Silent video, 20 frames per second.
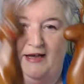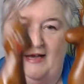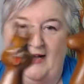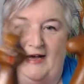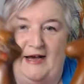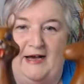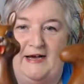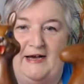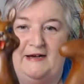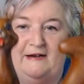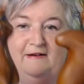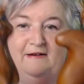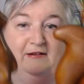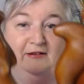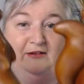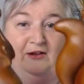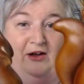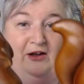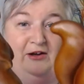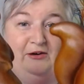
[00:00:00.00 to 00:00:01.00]

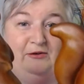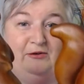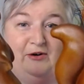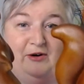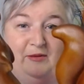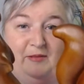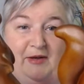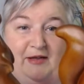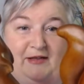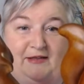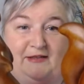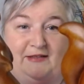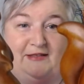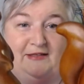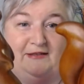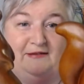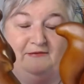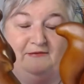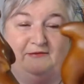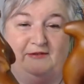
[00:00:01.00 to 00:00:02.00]
lawn
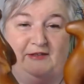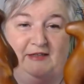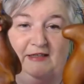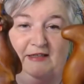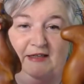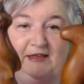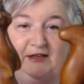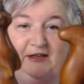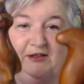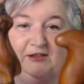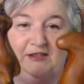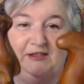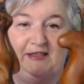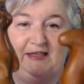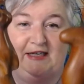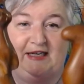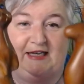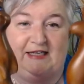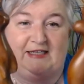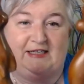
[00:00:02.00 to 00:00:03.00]
ornaments, really
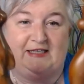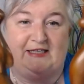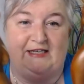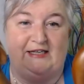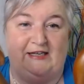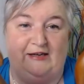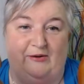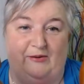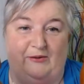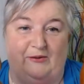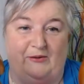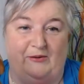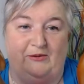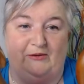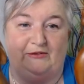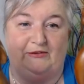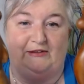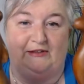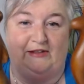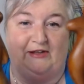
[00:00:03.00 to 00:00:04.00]
good, kitschy
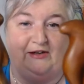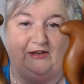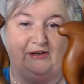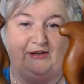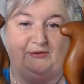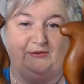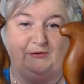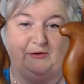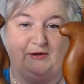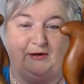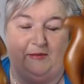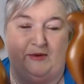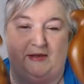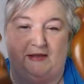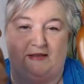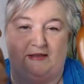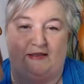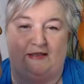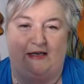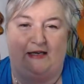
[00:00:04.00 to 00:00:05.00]
old lawn
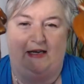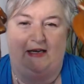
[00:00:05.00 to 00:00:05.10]
ornaments.